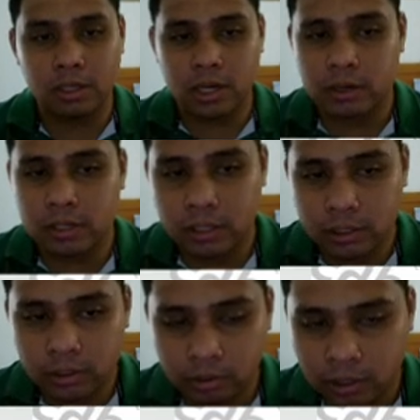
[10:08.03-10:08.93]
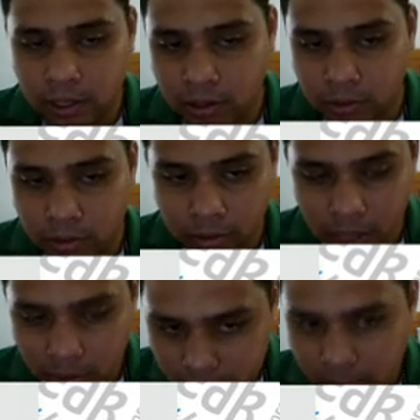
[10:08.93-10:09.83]
cherries here on the
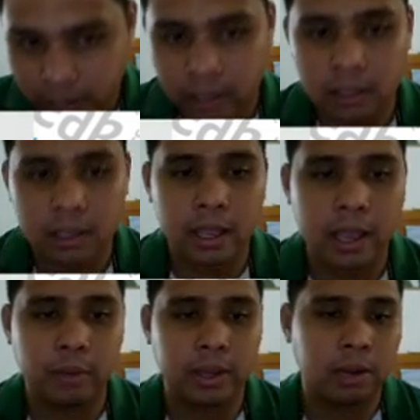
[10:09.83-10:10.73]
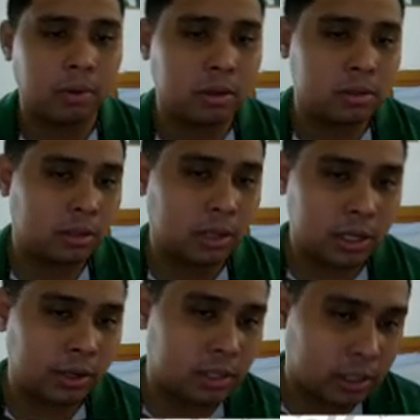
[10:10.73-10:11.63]
left side, and we have also the
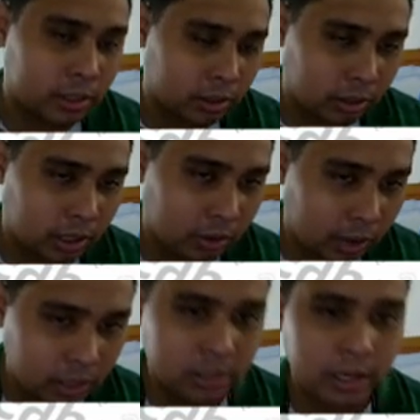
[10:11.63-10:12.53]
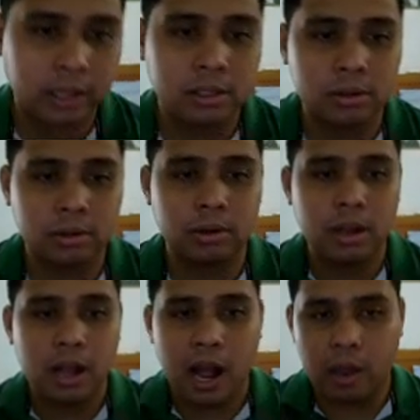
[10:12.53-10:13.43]
cherries here on the right side. So
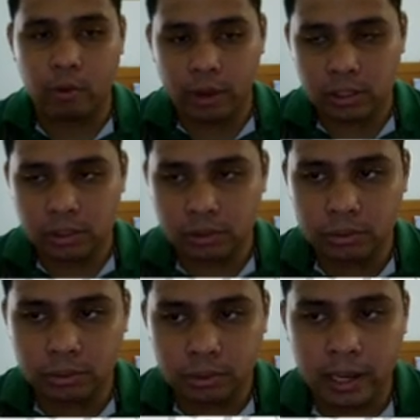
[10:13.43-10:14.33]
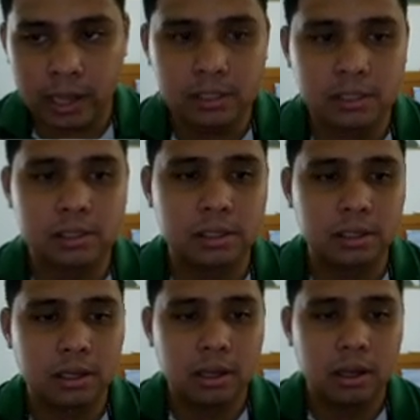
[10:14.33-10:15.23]
I want you to guess
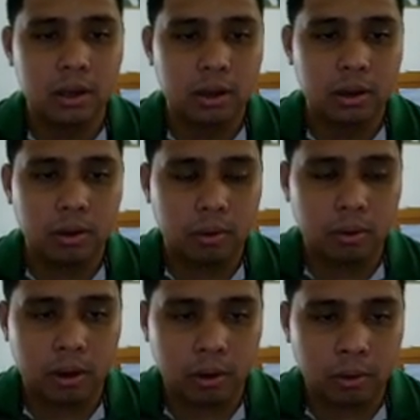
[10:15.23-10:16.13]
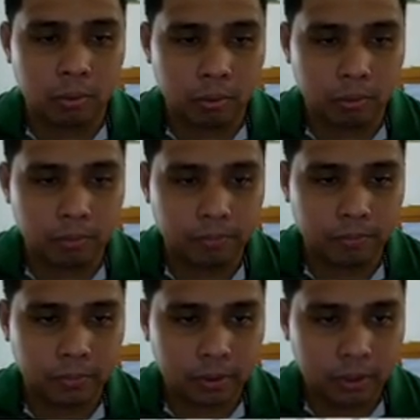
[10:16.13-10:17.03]
uh,
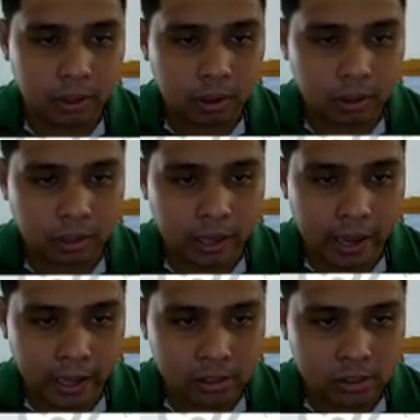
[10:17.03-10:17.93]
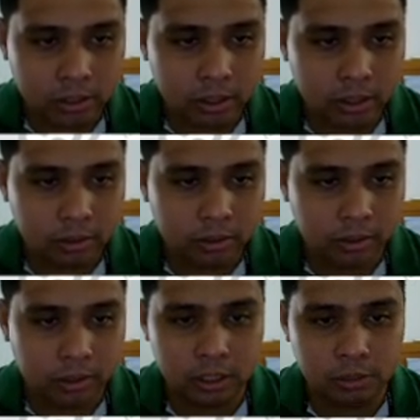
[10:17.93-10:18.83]
the answer
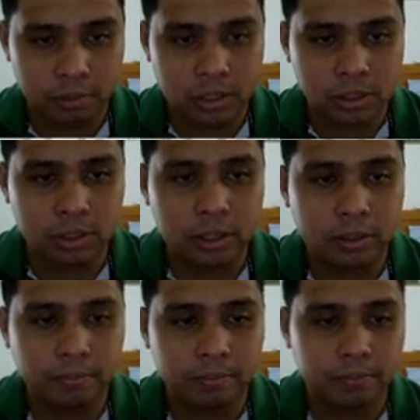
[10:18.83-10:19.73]
on this picture.